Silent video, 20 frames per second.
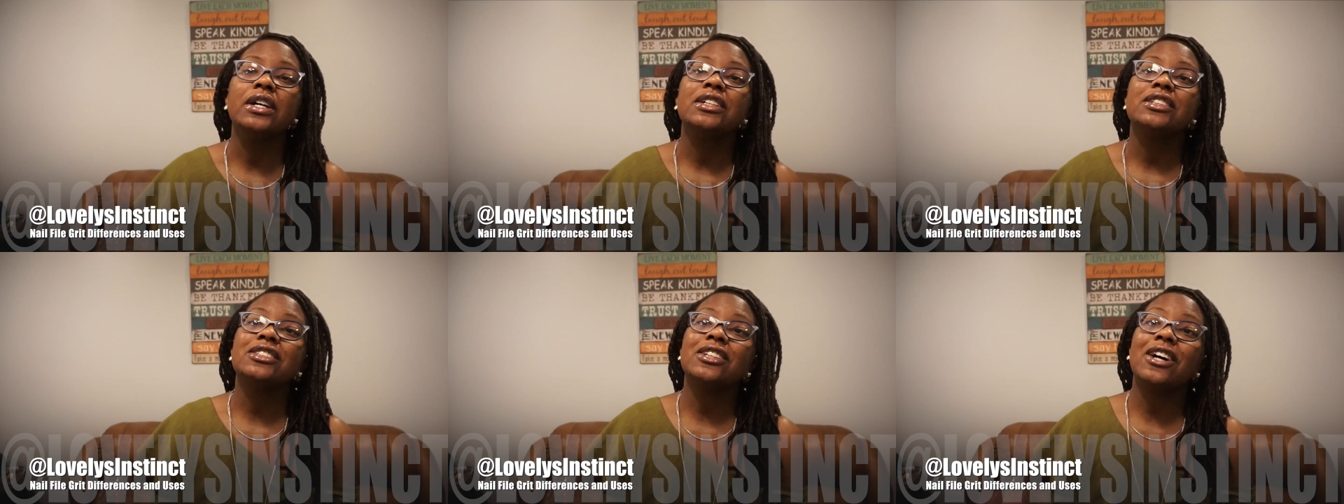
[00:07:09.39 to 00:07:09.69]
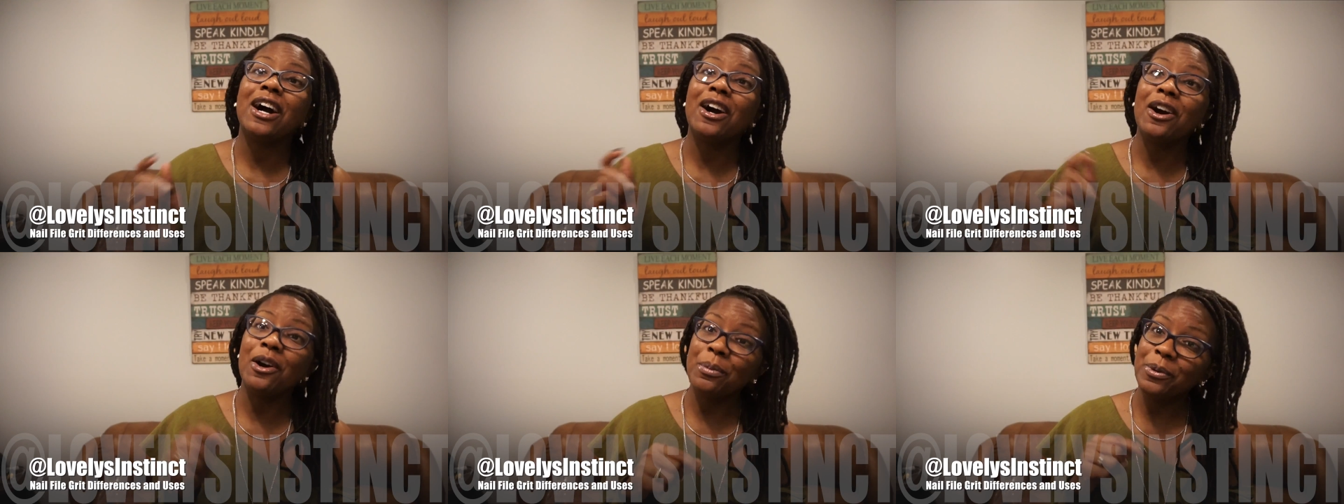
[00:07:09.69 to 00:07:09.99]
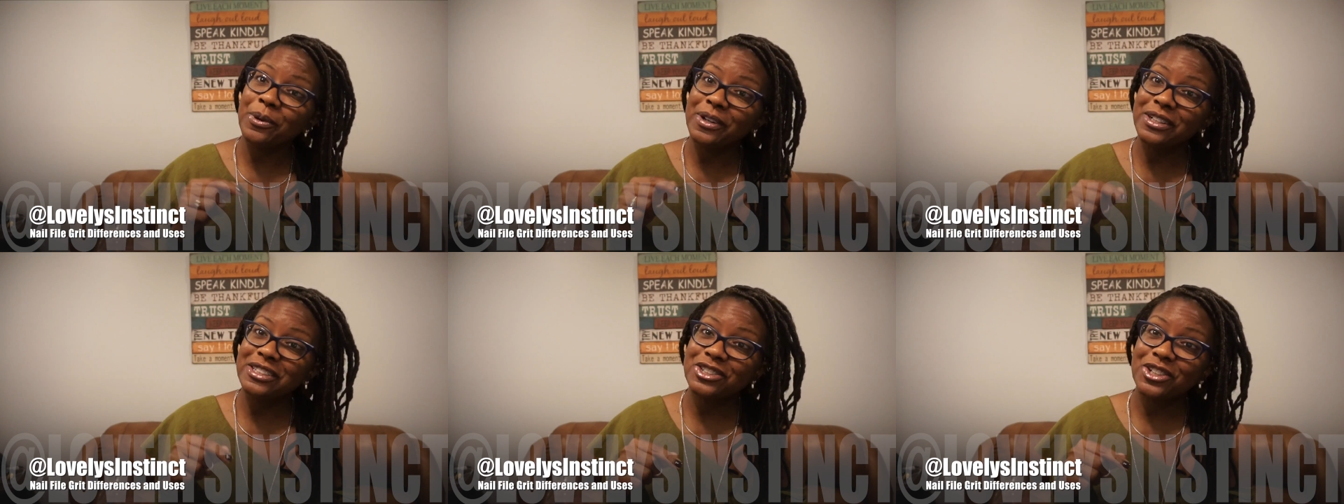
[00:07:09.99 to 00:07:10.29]
So I hope
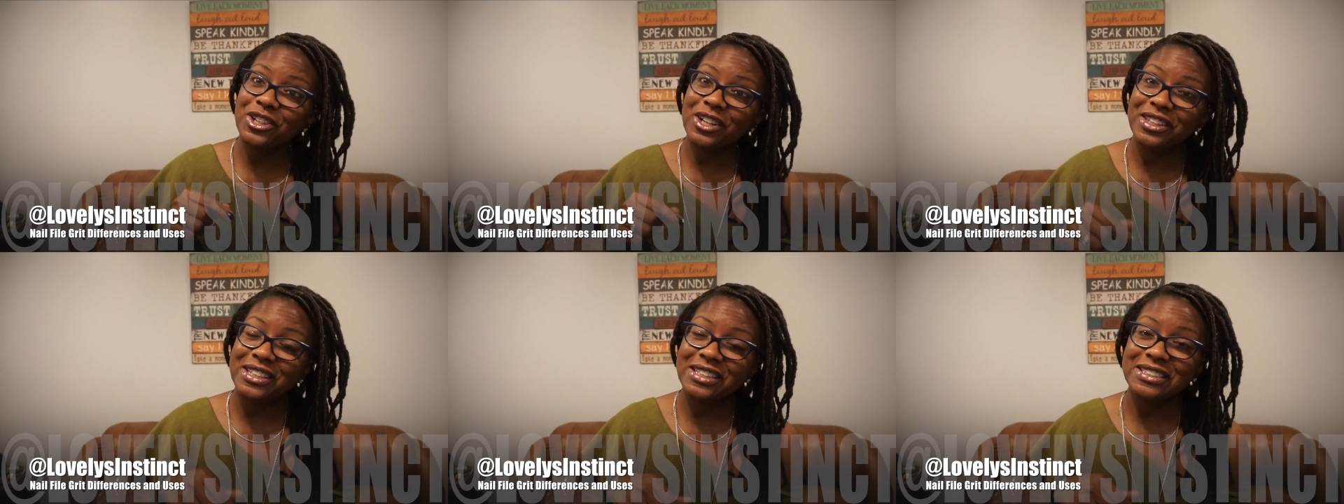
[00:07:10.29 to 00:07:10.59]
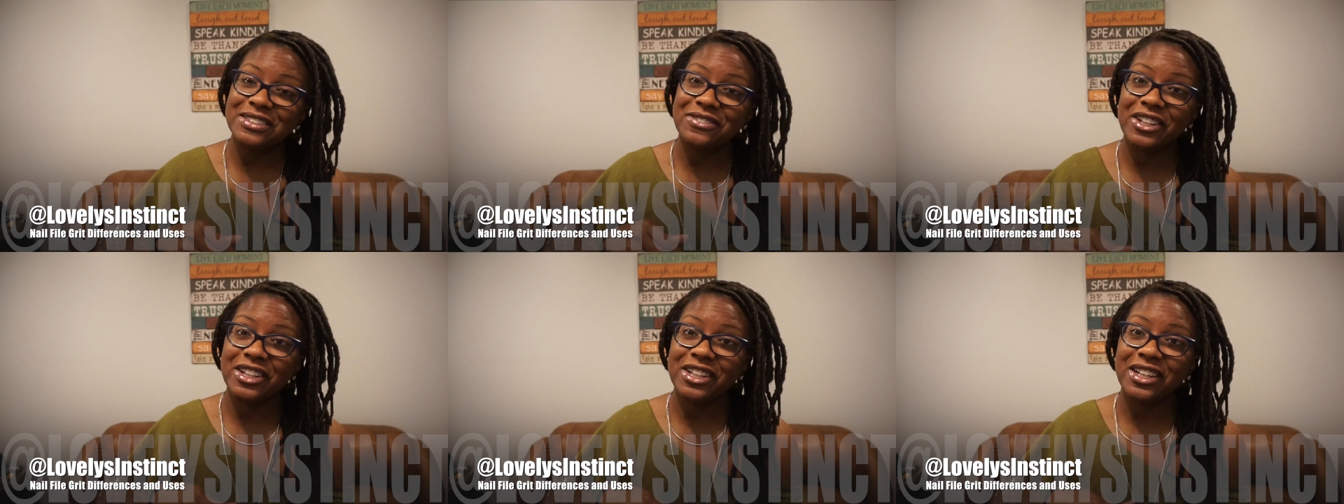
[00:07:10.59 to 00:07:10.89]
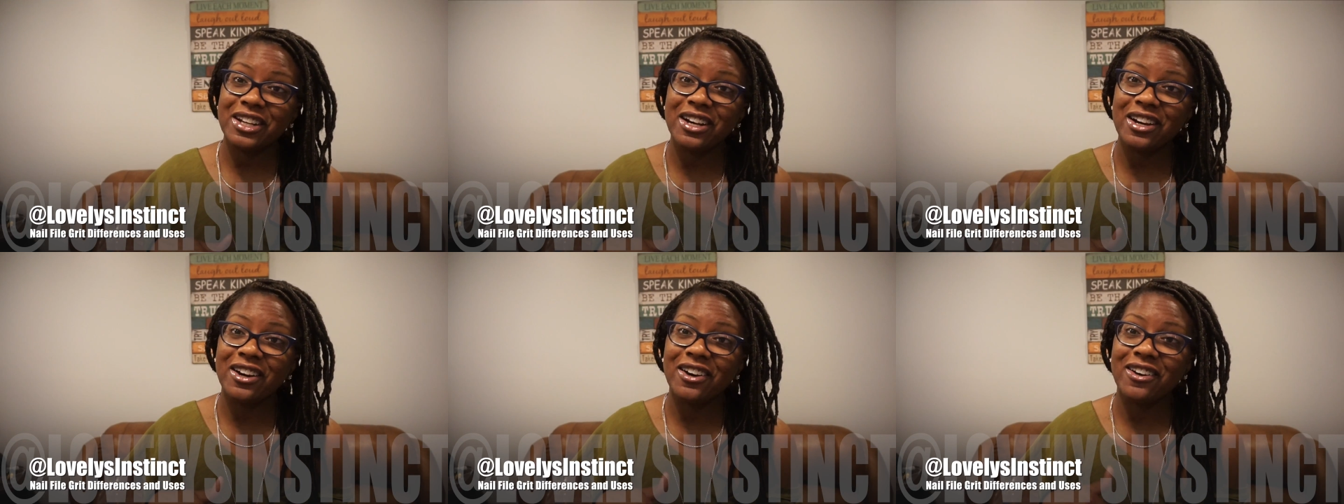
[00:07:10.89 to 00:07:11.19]
you enjoyed this
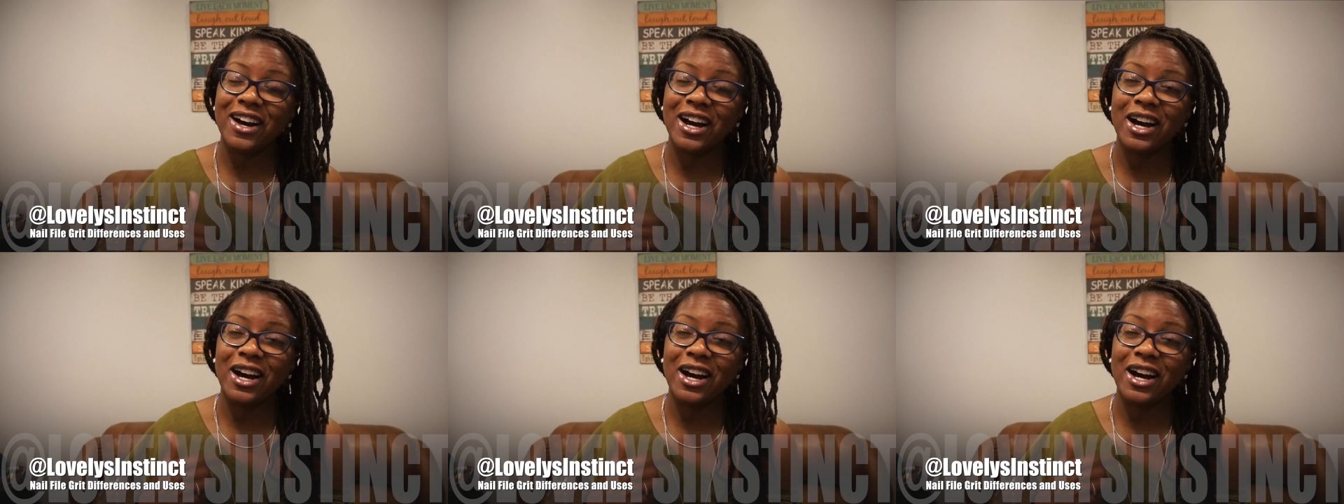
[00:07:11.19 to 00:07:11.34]
video.